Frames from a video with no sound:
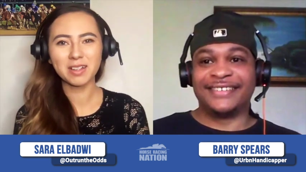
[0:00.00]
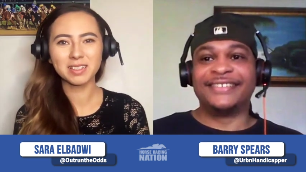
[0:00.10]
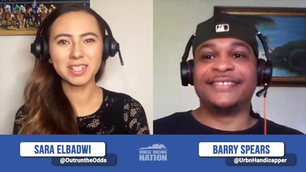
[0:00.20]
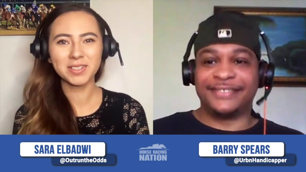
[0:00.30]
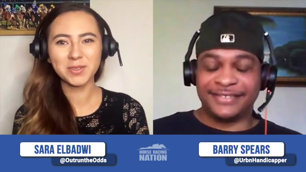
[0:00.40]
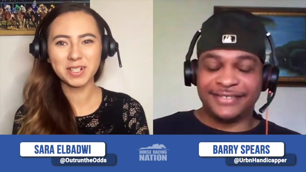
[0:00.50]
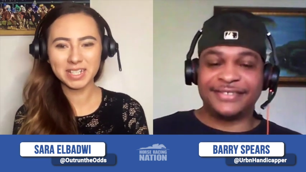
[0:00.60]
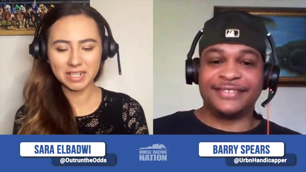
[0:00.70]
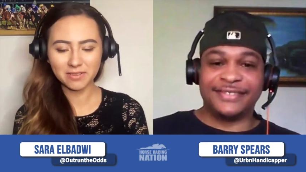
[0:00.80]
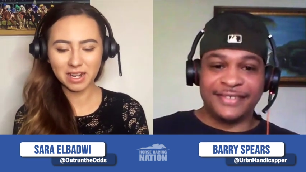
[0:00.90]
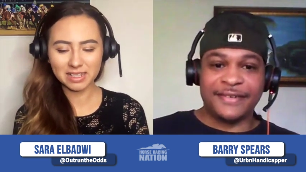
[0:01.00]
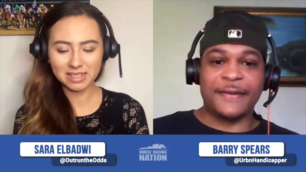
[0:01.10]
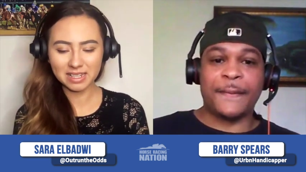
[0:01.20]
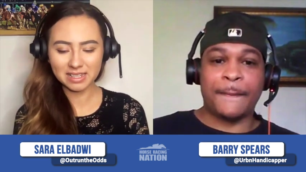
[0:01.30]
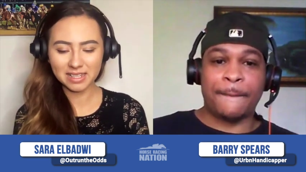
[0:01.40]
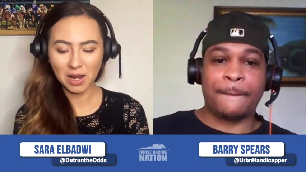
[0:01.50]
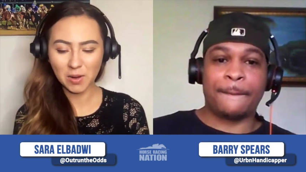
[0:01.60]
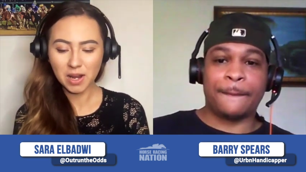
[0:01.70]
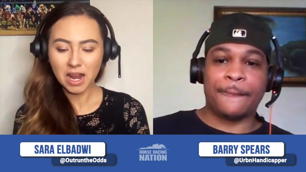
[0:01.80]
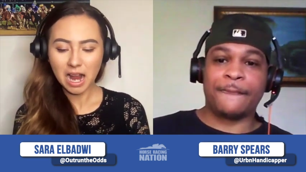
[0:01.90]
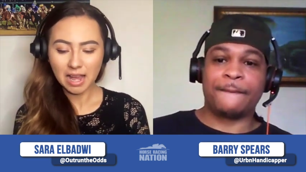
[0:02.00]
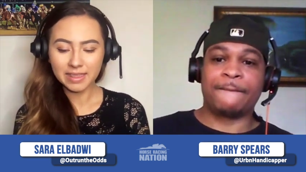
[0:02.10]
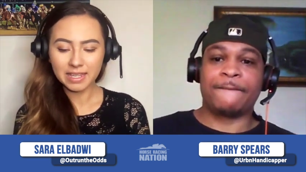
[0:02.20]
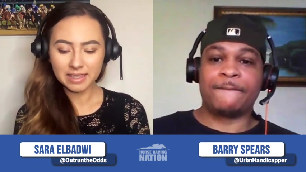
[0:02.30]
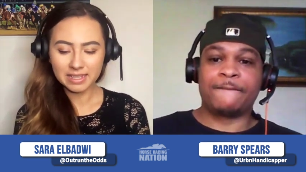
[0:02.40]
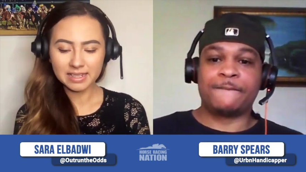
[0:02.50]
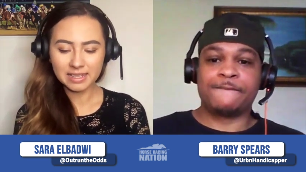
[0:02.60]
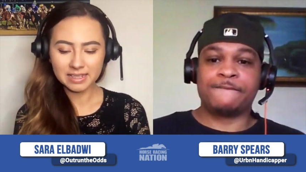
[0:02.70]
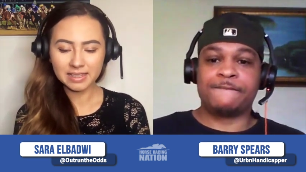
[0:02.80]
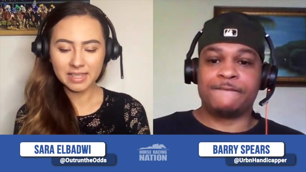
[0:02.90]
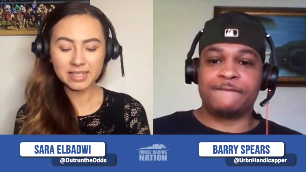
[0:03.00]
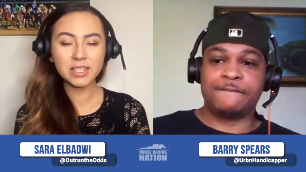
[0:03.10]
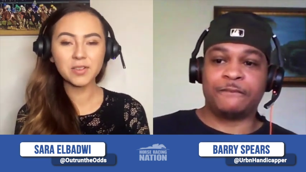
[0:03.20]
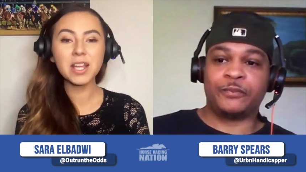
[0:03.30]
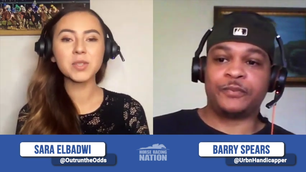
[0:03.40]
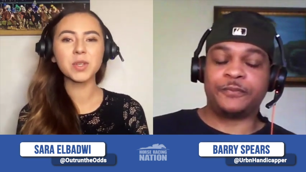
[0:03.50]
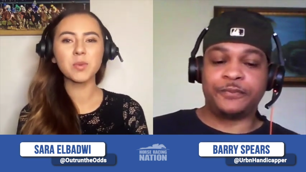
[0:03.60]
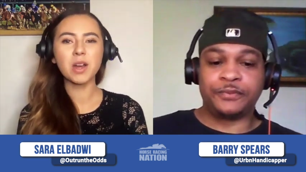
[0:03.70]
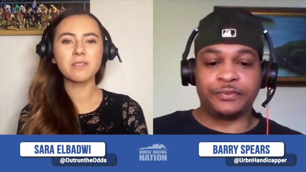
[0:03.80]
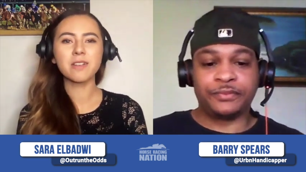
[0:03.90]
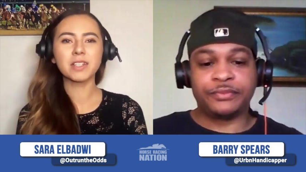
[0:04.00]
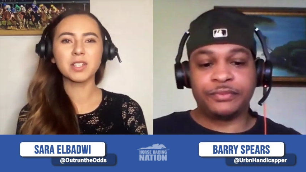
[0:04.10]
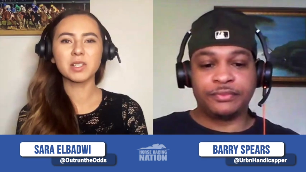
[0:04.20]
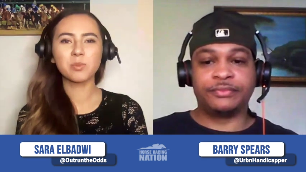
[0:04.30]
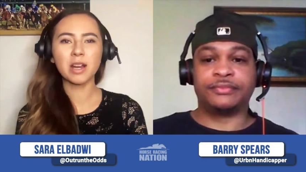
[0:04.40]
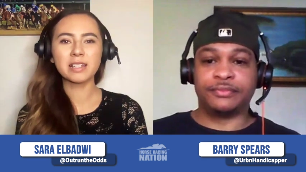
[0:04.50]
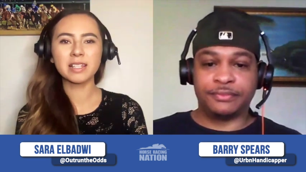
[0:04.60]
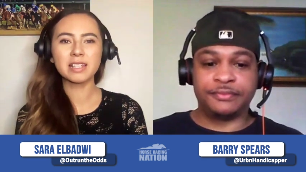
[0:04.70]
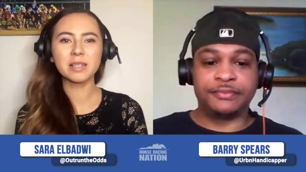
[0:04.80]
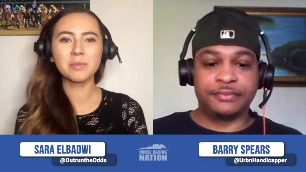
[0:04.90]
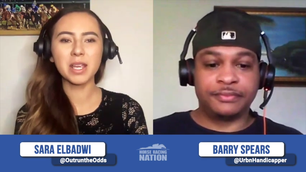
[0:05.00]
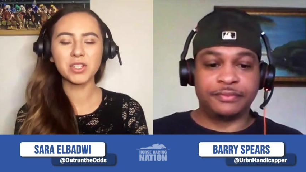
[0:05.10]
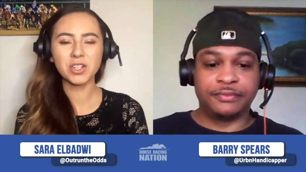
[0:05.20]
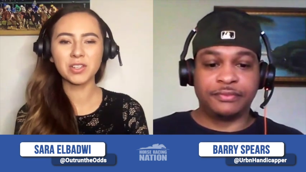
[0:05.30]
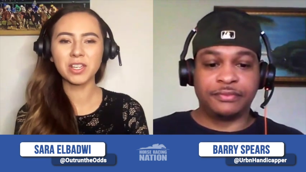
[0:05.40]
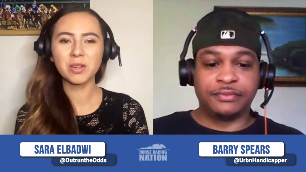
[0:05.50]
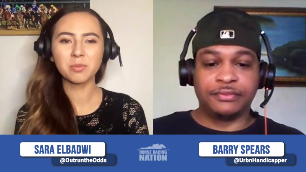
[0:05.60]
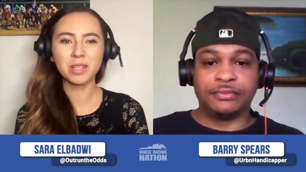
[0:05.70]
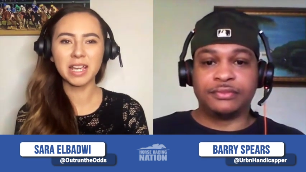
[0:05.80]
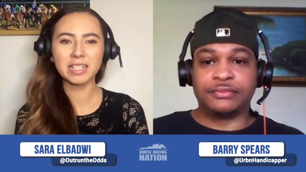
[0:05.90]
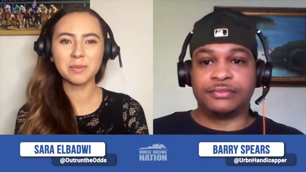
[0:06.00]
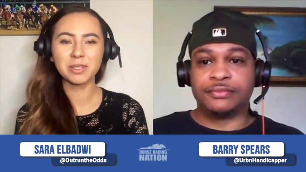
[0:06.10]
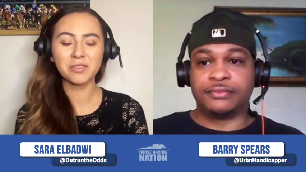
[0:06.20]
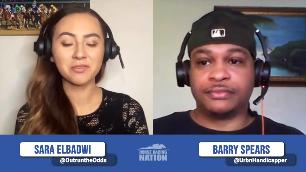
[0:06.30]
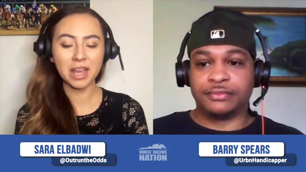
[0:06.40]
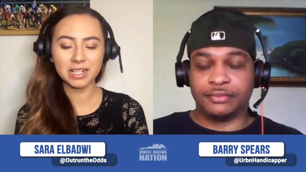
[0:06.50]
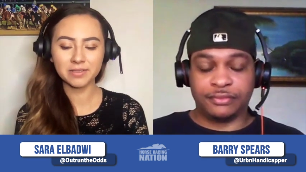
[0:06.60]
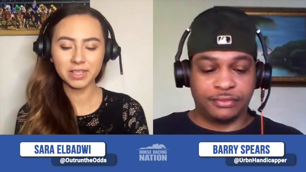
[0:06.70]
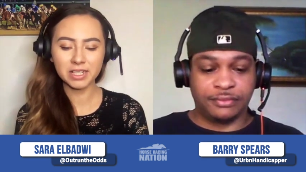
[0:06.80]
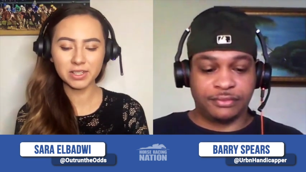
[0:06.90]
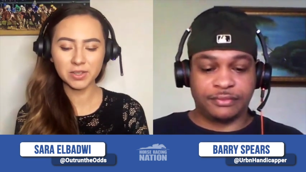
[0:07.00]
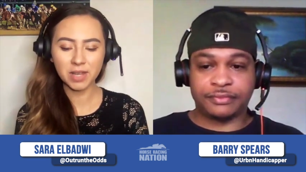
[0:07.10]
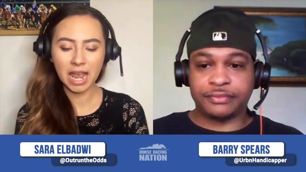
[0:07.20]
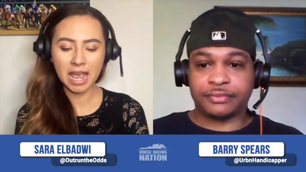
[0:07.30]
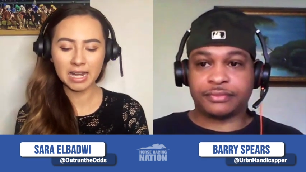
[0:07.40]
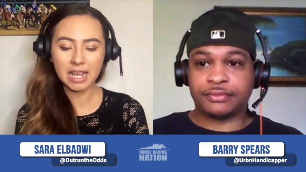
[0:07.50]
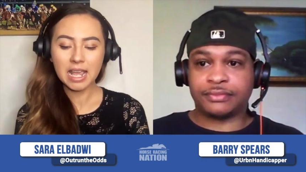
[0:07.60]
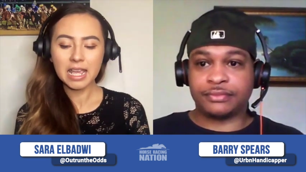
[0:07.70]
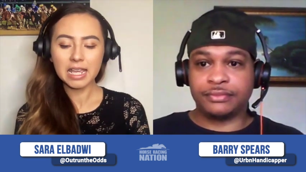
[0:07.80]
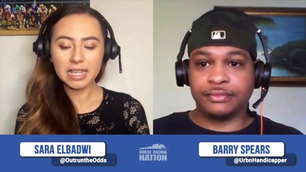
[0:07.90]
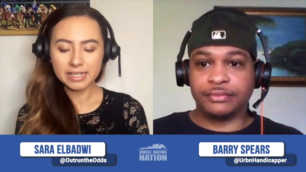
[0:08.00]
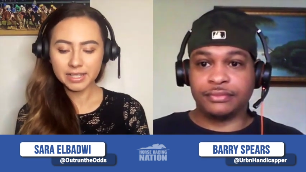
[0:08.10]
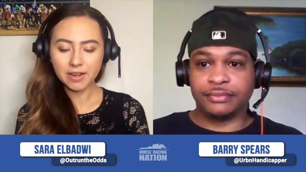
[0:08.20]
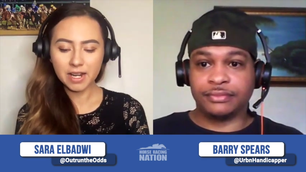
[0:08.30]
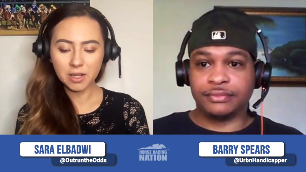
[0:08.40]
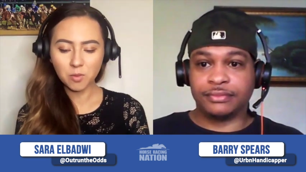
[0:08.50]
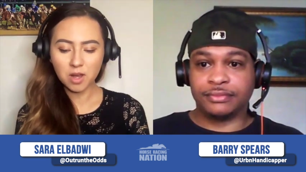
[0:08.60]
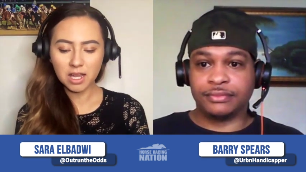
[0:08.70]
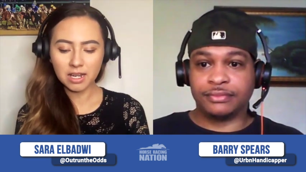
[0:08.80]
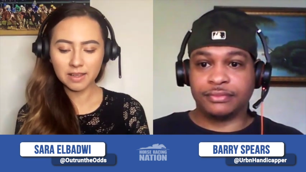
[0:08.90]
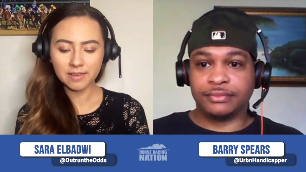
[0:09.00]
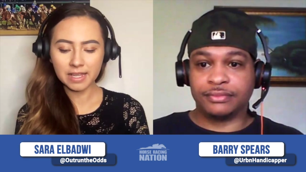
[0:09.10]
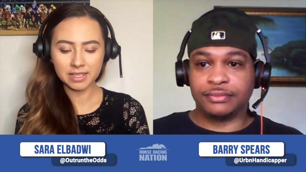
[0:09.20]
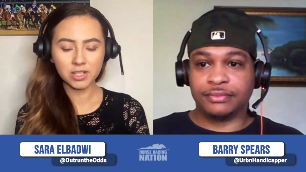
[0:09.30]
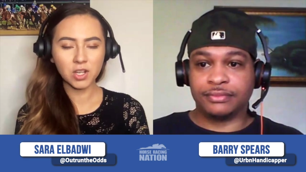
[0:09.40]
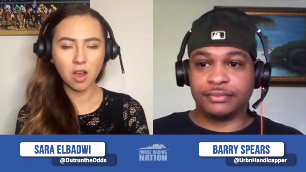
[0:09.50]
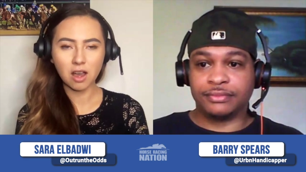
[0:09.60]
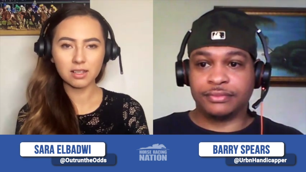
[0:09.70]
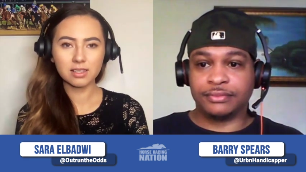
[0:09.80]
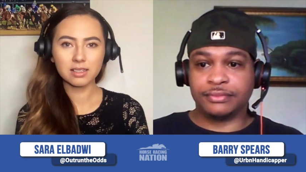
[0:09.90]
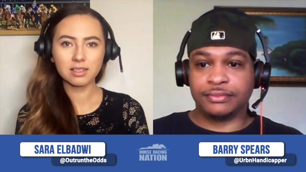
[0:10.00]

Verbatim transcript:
Speaker 1: throughout these 14 races. So I think this is this is the race where you want to find those prices and make sure that you're playing them as effectively as you can. Is there anyone that's a toss?